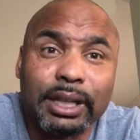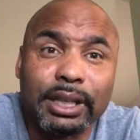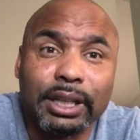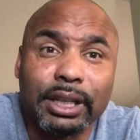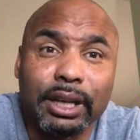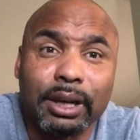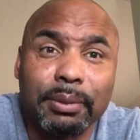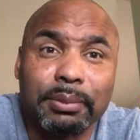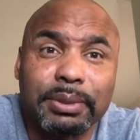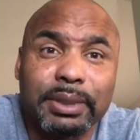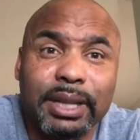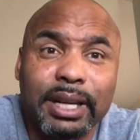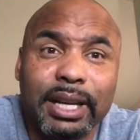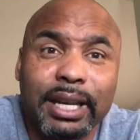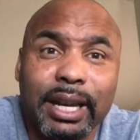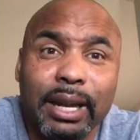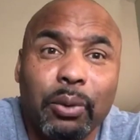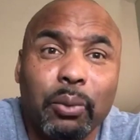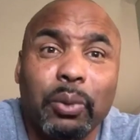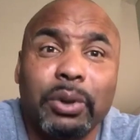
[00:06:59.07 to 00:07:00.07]
You know what I'm
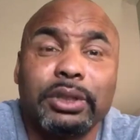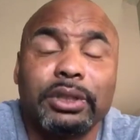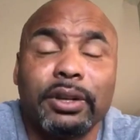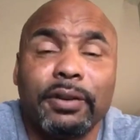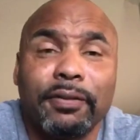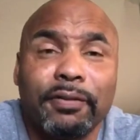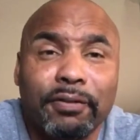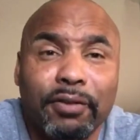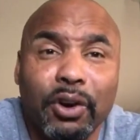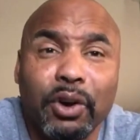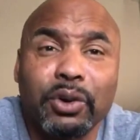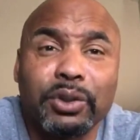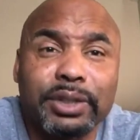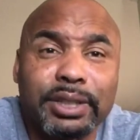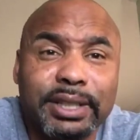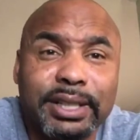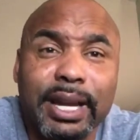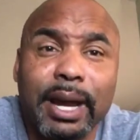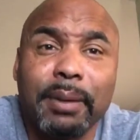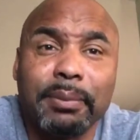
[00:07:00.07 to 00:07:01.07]
saying? And what's the first
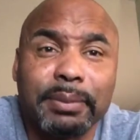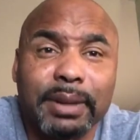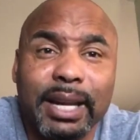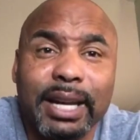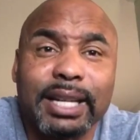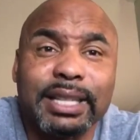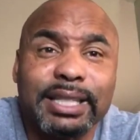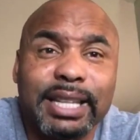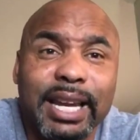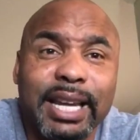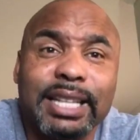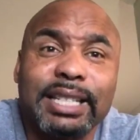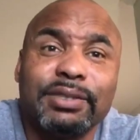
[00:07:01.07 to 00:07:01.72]
step that it takes